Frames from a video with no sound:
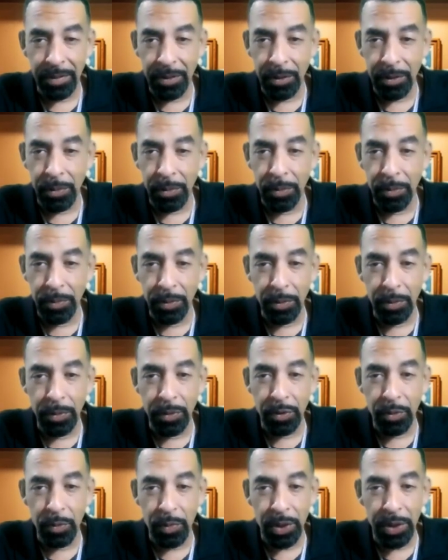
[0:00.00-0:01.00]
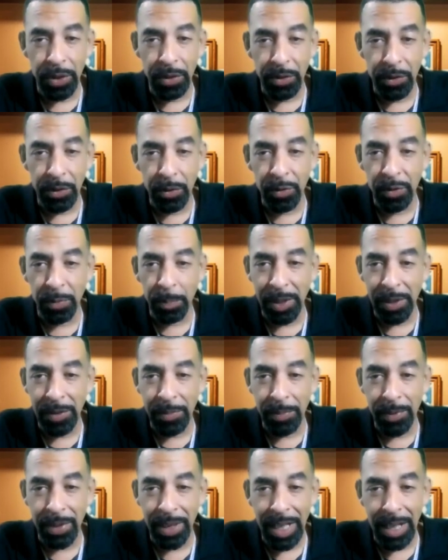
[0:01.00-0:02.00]
do what you want to do, spend
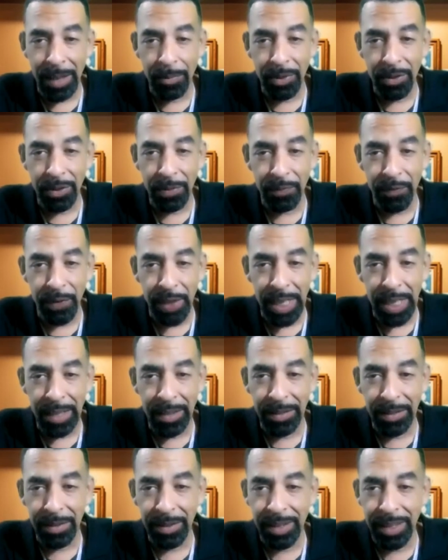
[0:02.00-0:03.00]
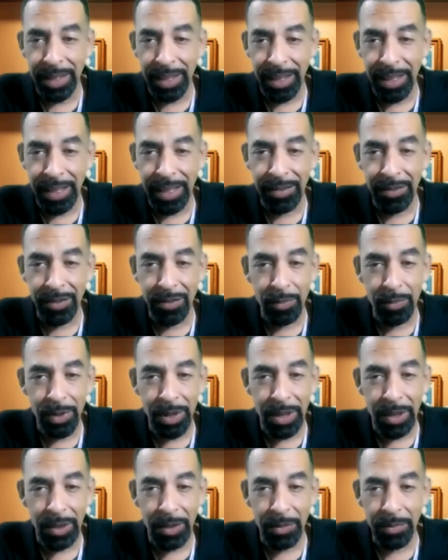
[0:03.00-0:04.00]
some time with your family, kids, you
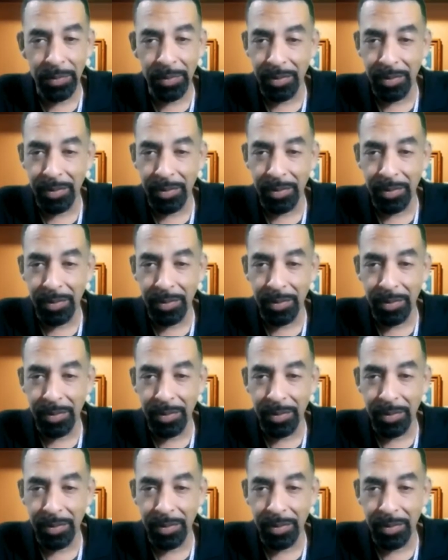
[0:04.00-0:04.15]
know,